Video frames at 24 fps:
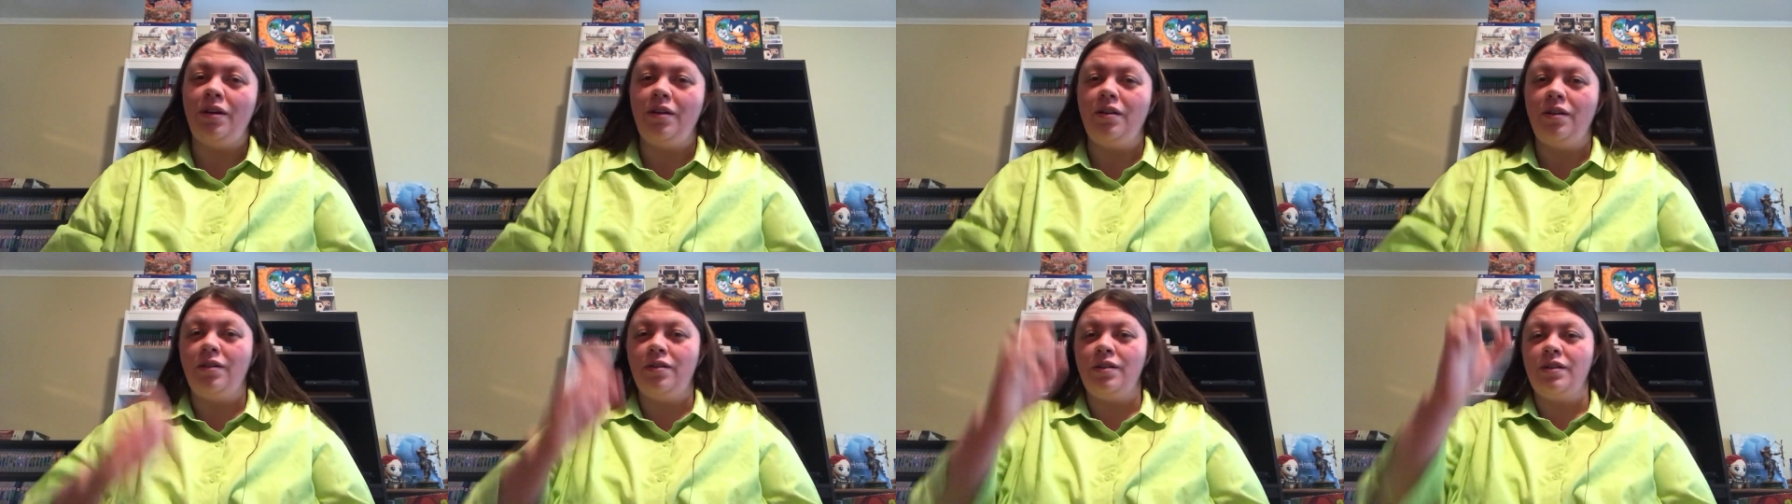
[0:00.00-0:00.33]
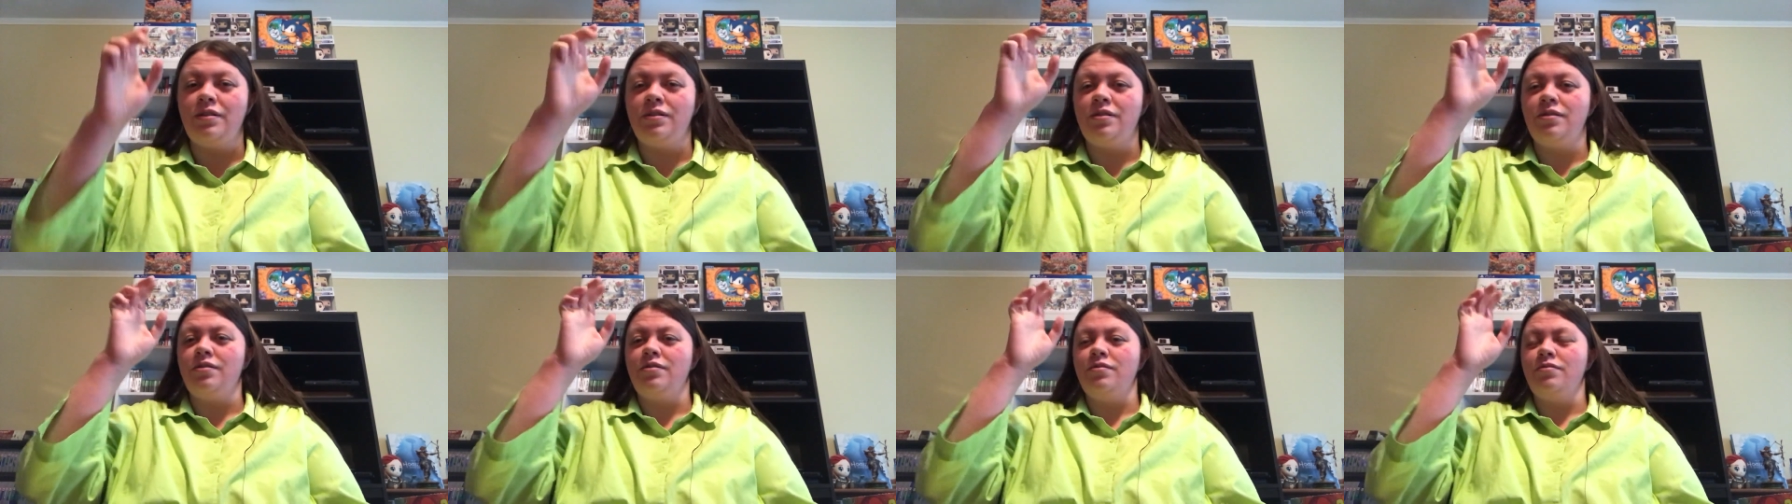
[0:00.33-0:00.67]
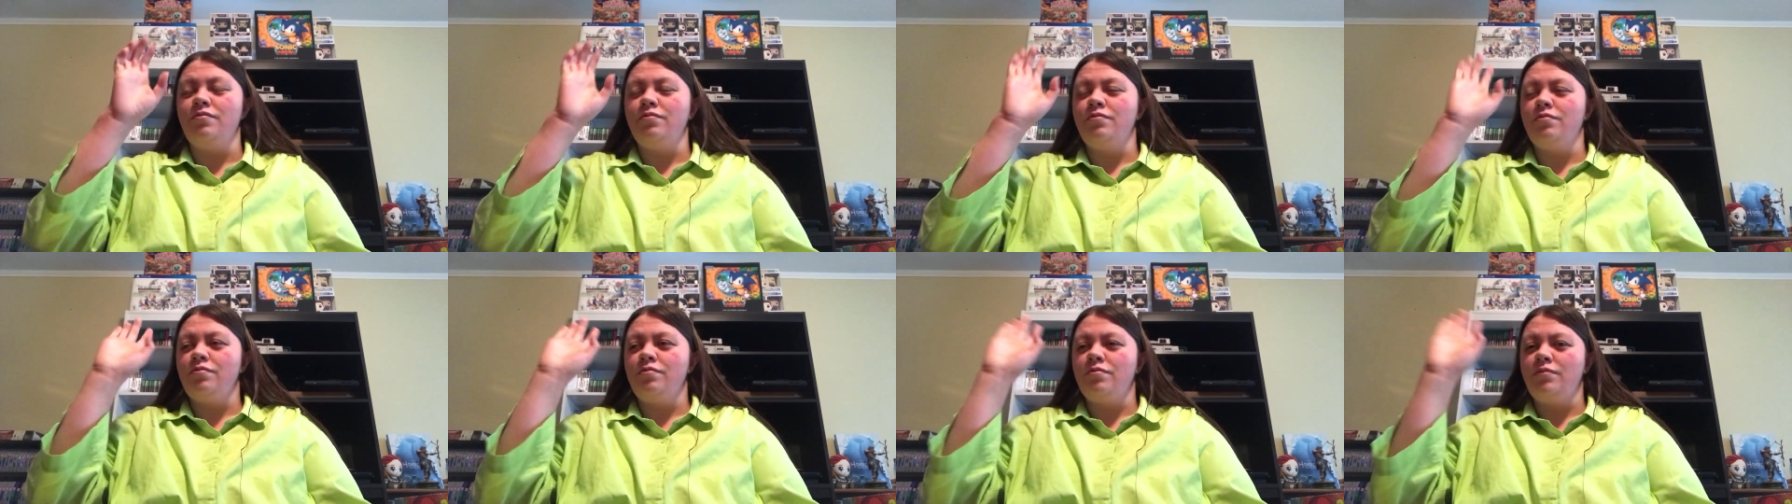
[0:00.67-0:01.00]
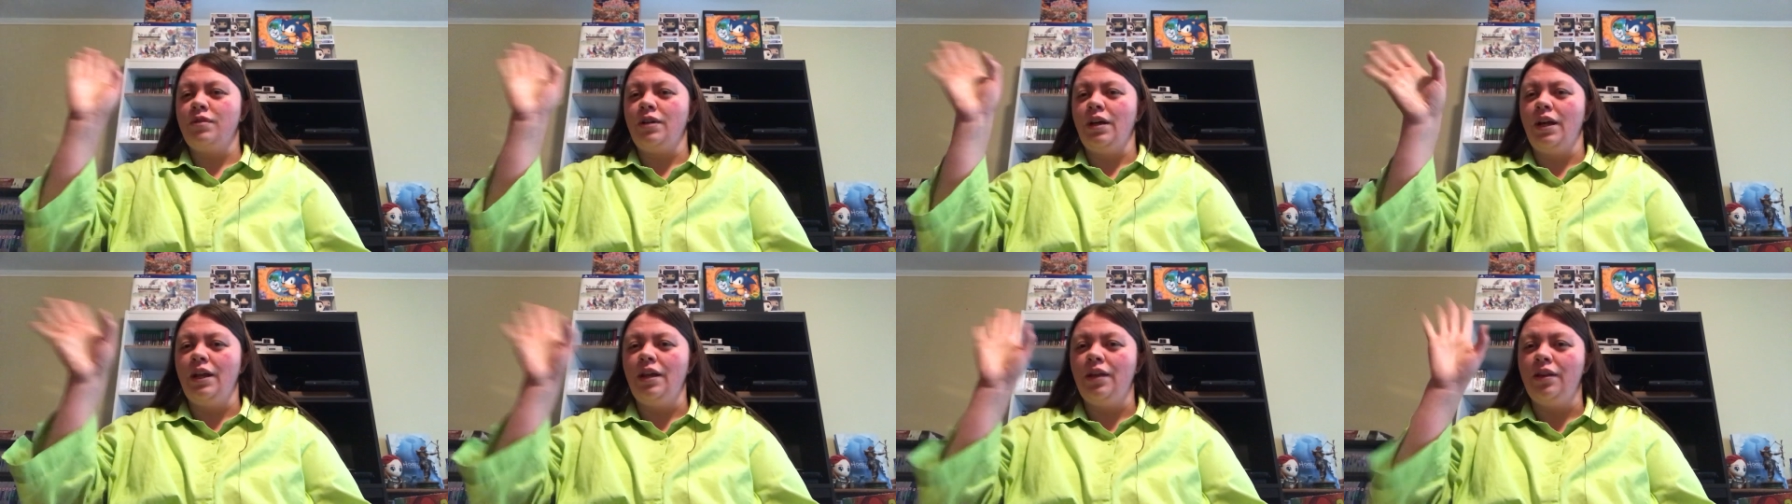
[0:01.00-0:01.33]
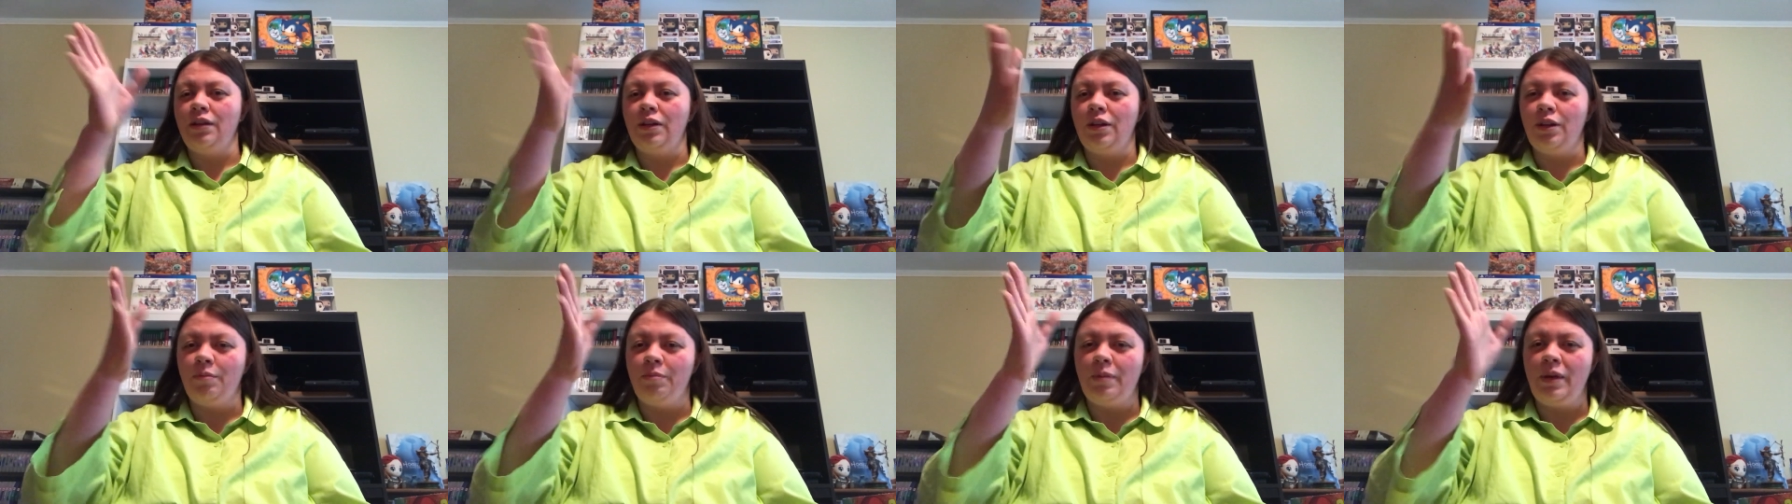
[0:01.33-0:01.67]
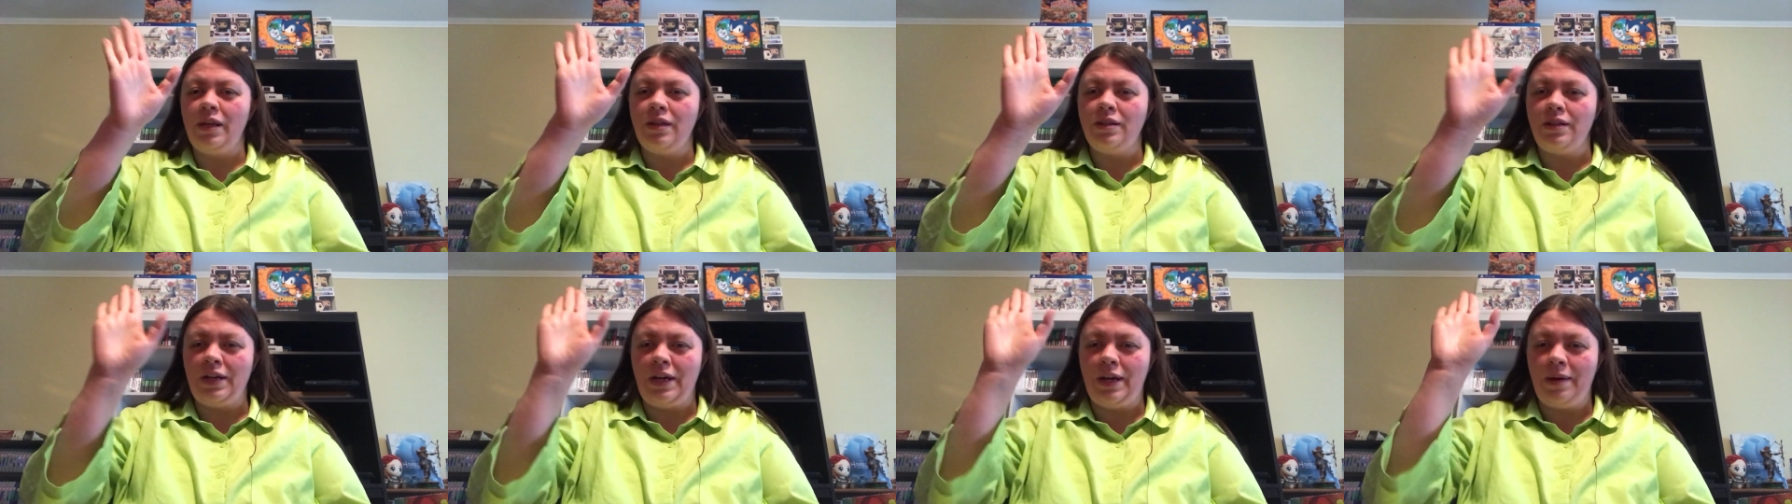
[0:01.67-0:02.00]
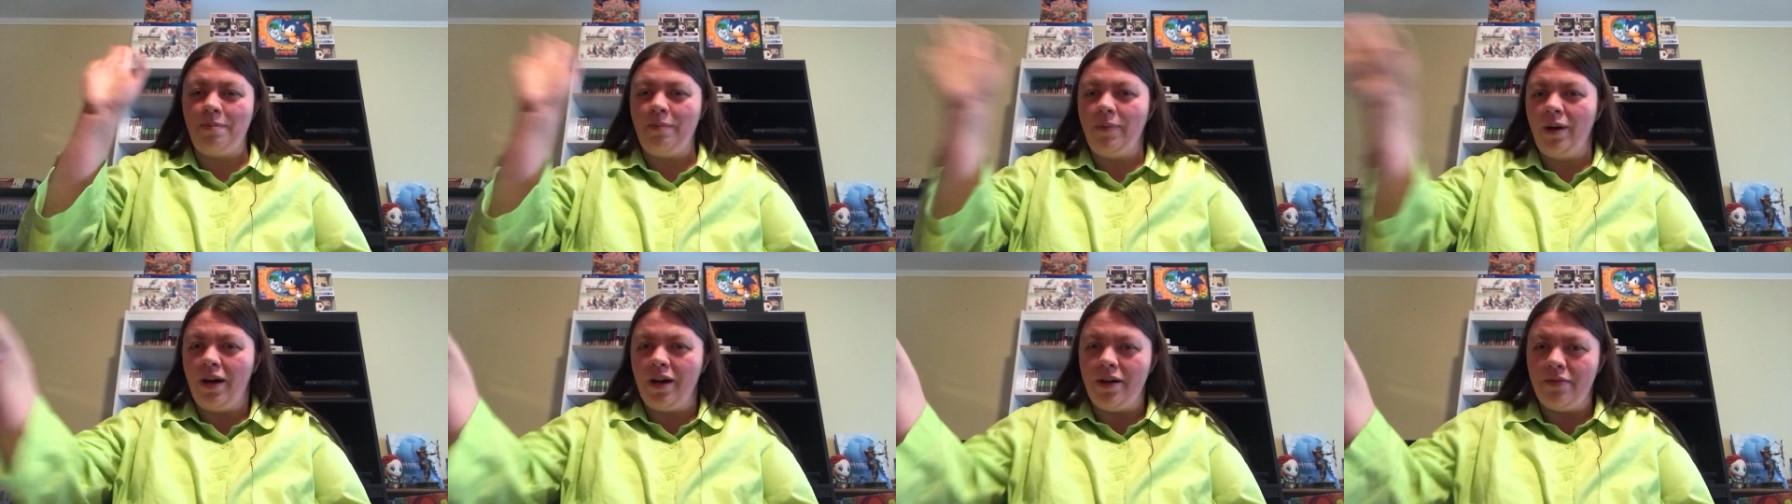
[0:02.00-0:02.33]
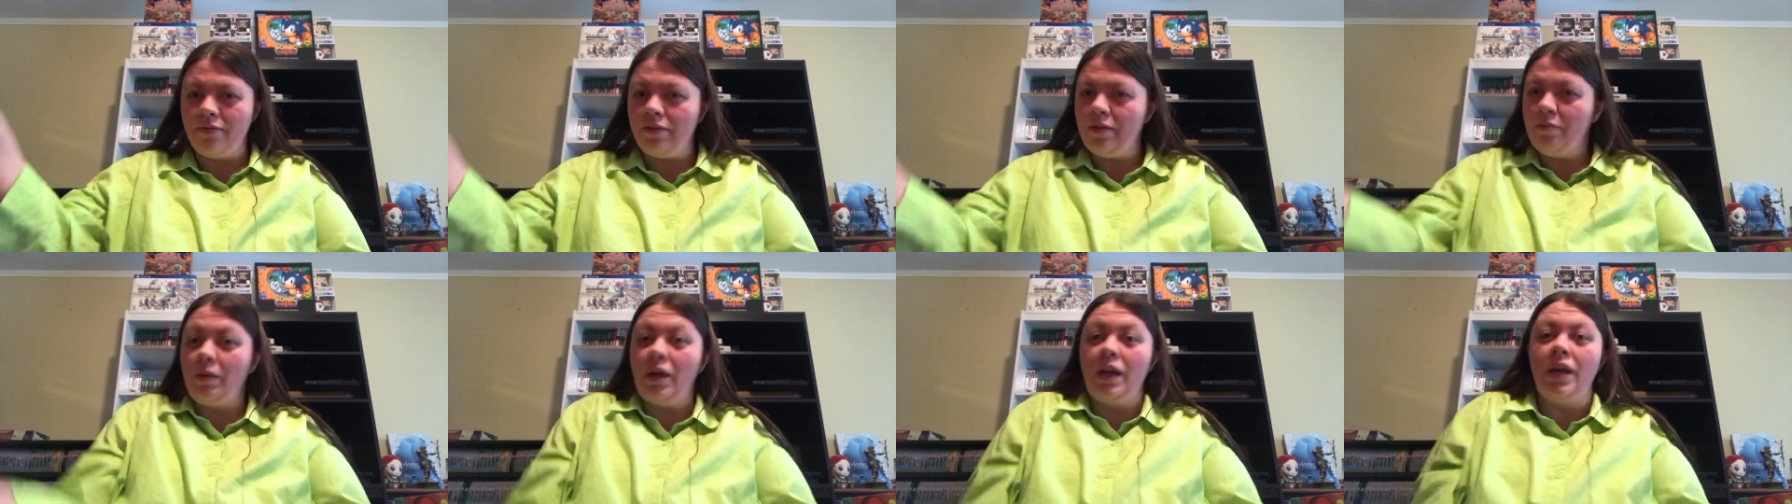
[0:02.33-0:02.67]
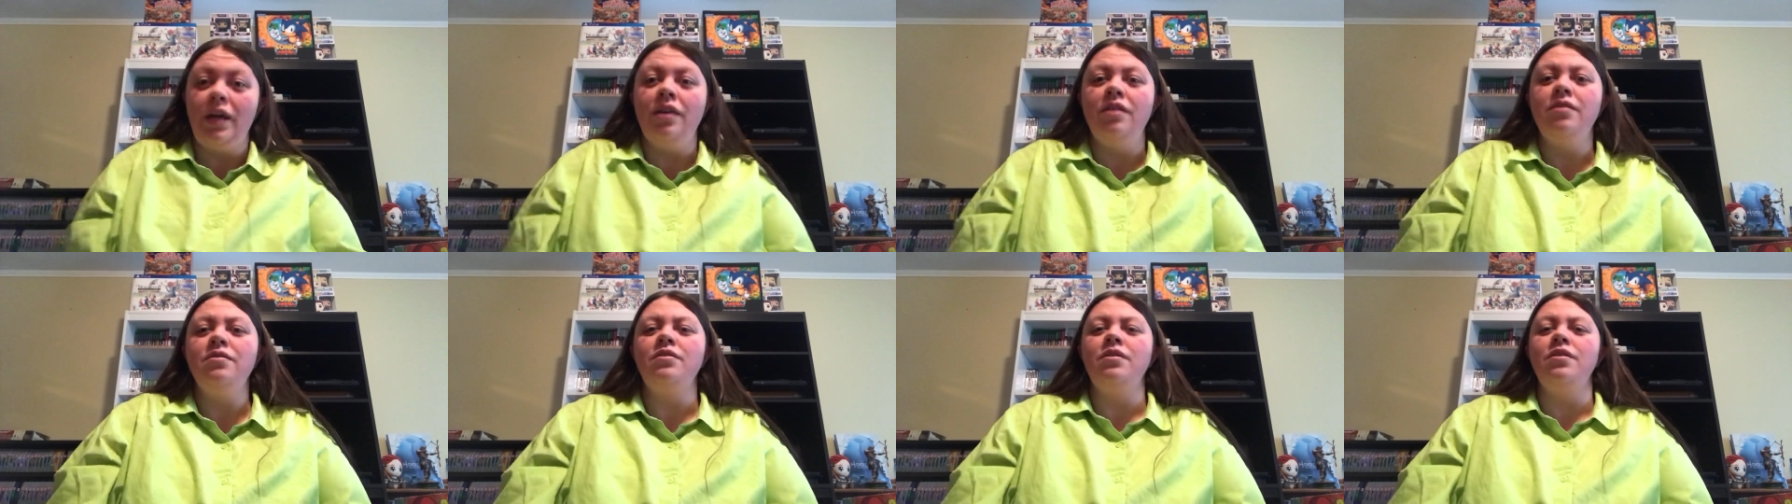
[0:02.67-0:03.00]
I know that's kind of a little bit off from my